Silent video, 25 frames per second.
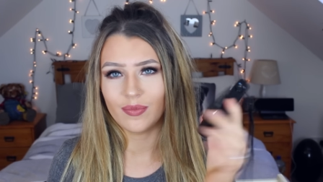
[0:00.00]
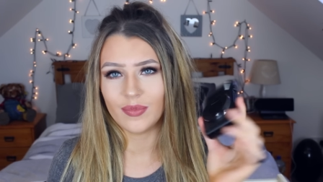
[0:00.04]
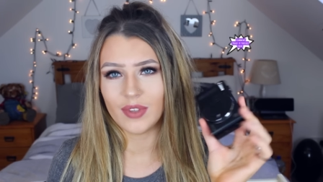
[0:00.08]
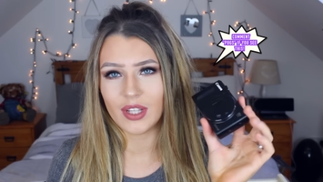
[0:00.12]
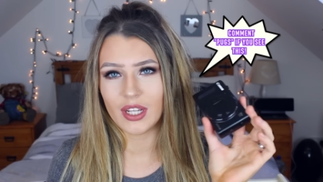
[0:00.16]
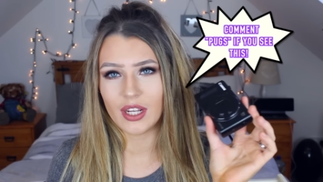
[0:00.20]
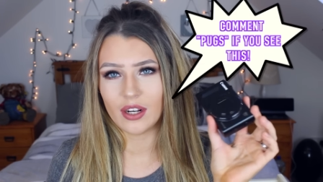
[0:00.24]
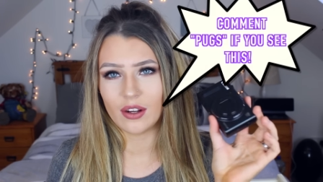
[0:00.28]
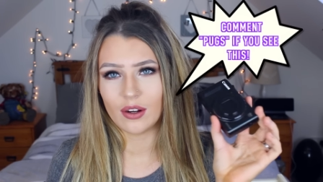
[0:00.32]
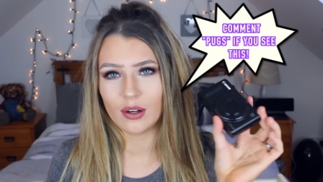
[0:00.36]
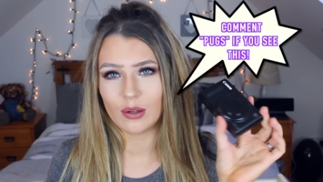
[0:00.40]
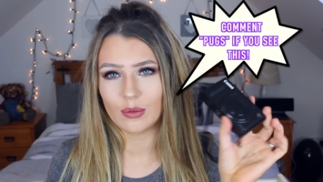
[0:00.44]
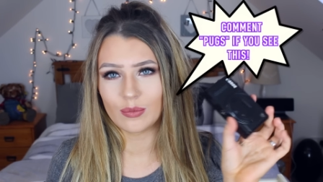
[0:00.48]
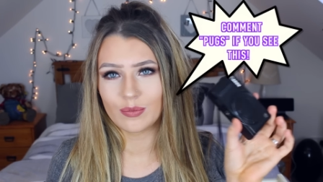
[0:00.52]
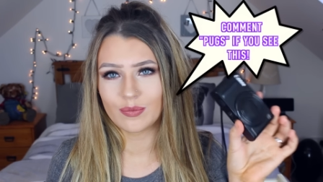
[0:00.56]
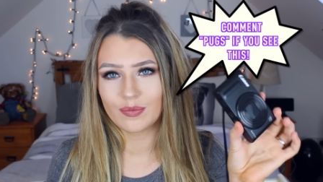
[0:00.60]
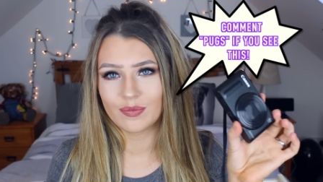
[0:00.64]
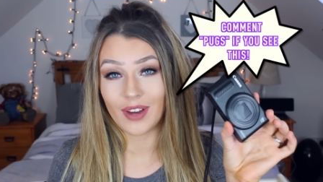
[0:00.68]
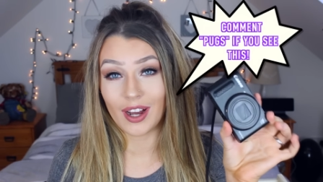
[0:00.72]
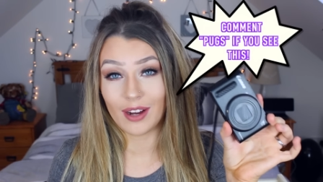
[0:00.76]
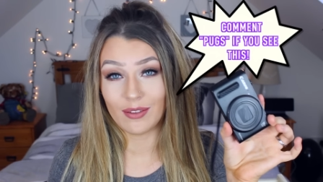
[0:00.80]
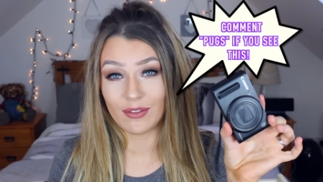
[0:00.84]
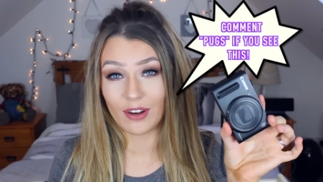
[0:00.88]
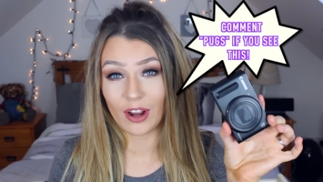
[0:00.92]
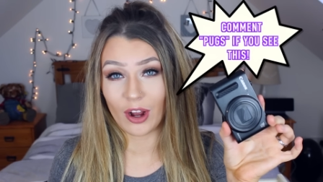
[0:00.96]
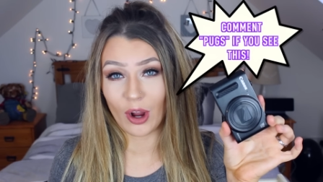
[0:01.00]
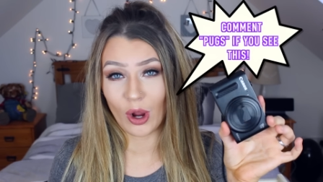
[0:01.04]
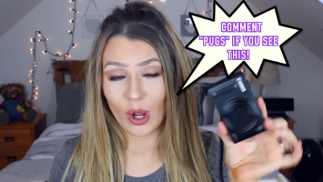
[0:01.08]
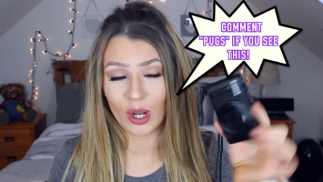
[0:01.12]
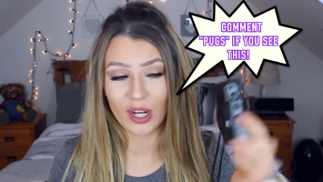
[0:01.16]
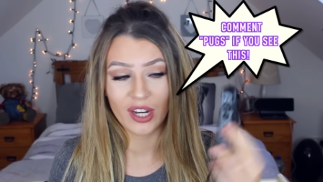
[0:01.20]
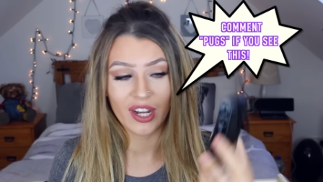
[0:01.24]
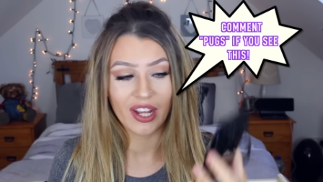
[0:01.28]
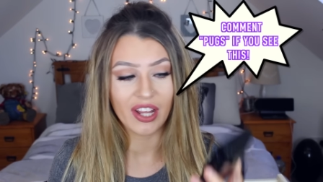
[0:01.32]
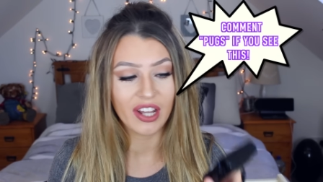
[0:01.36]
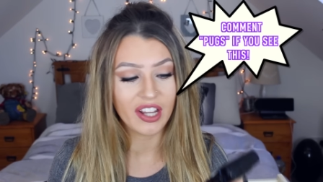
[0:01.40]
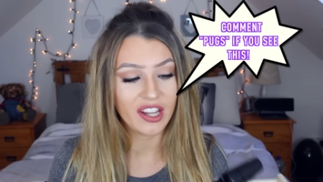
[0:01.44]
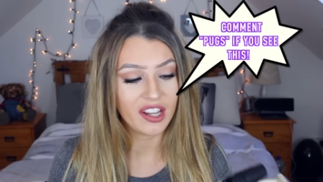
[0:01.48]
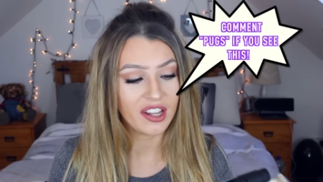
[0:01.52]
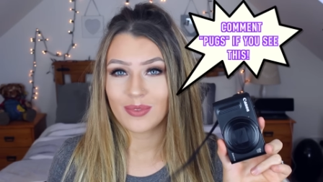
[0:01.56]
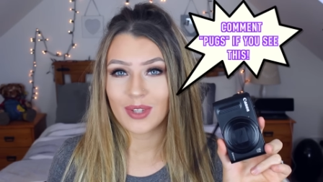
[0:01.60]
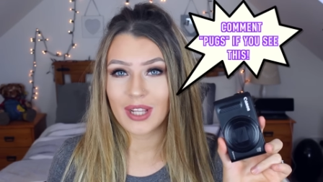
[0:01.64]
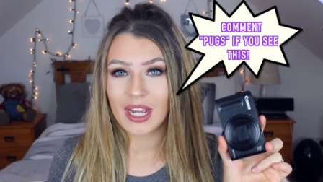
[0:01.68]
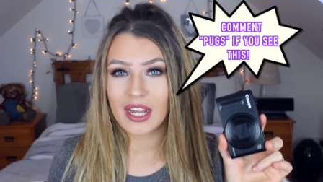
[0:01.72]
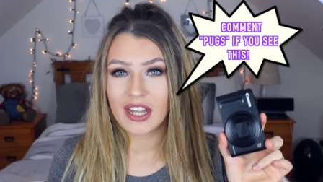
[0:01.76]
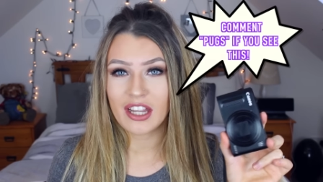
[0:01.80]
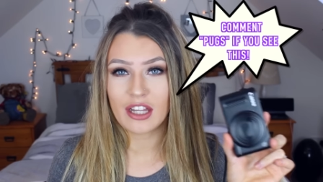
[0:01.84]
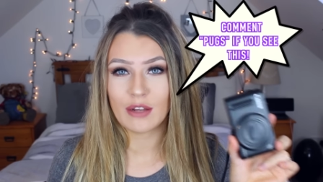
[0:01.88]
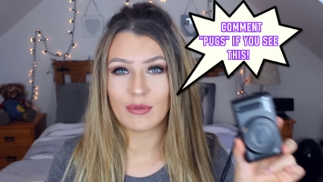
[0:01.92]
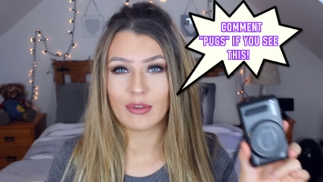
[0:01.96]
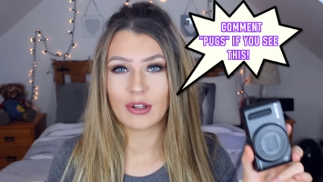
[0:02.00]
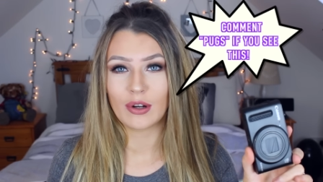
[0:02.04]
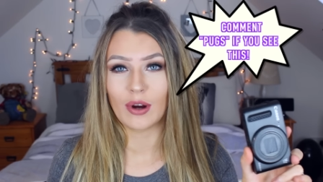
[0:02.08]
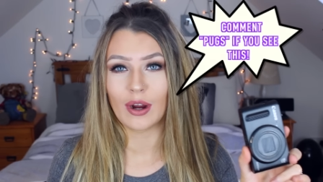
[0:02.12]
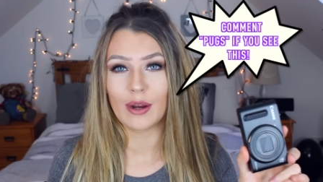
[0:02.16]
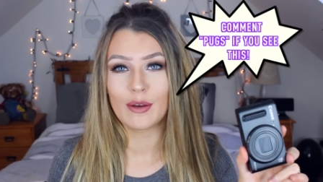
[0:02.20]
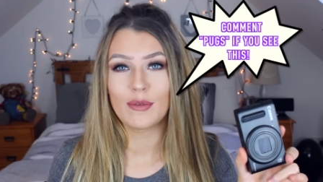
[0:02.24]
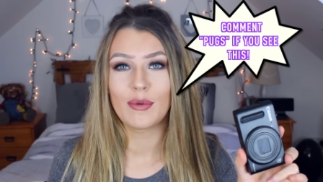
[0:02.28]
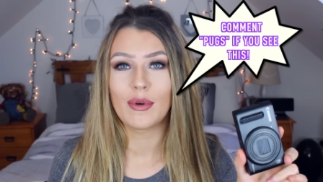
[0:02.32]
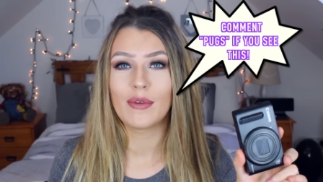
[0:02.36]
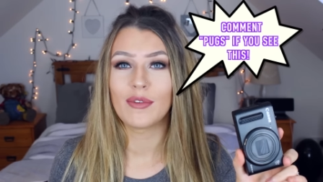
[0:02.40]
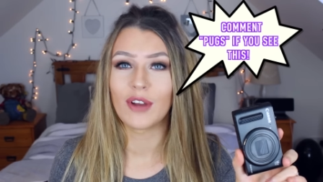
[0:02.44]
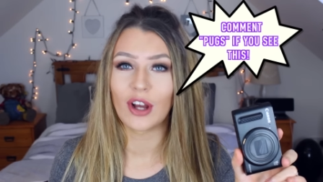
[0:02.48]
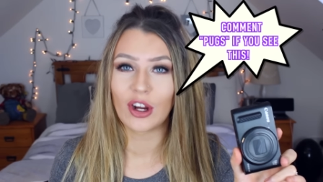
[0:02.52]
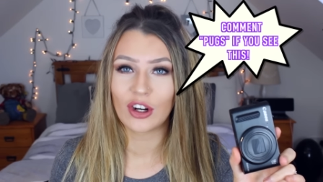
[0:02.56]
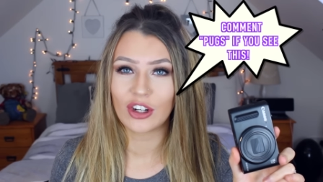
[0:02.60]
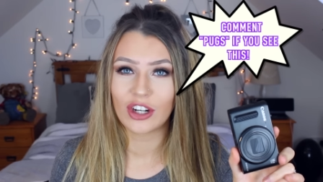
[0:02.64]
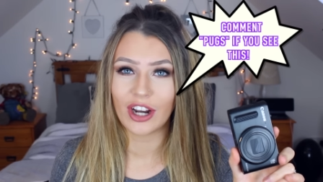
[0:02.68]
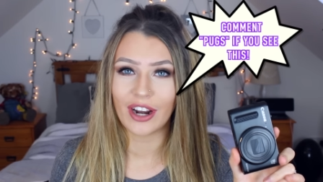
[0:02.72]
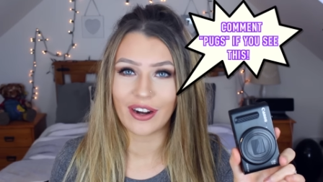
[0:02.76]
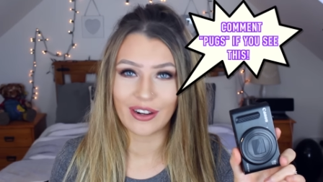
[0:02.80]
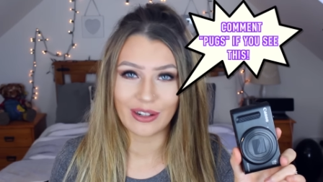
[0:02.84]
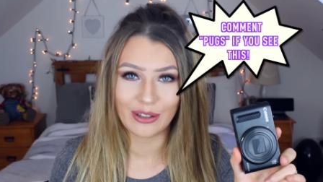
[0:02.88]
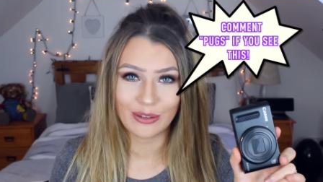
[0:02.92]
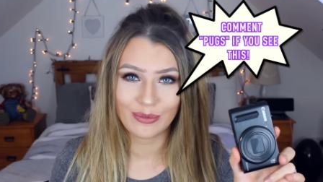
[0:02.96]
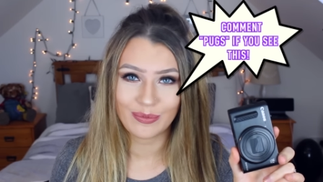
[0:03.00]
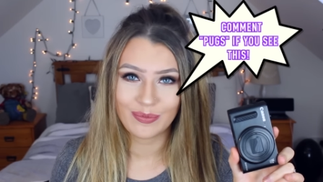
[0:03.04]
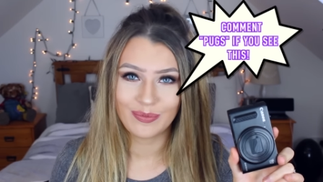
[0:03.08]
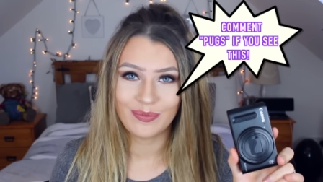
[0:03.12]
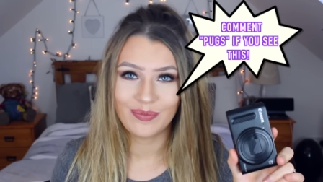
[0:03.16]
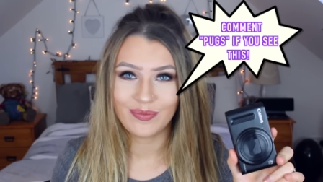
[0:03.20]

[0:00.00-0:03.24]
You know, I vlog on this. Subscribe to my vlog channel.